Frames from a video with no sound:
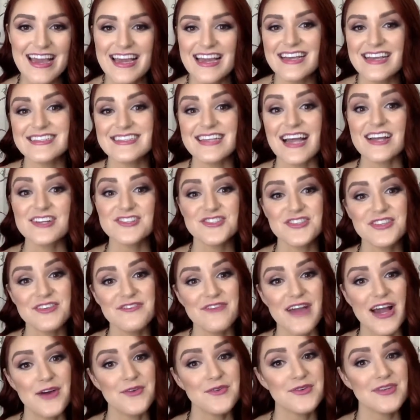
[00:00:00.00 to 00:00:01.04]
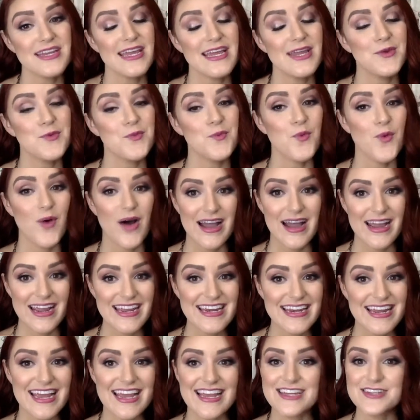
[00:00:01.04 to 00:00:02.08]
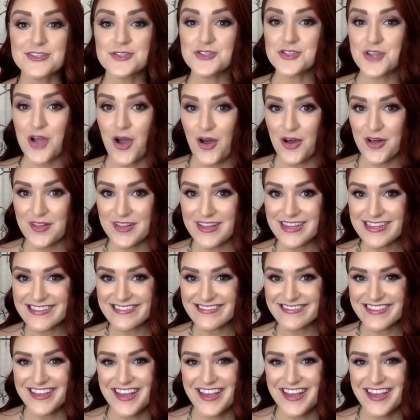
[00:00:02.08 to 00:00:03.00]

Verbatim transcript: It's actually found in wine and chocolate.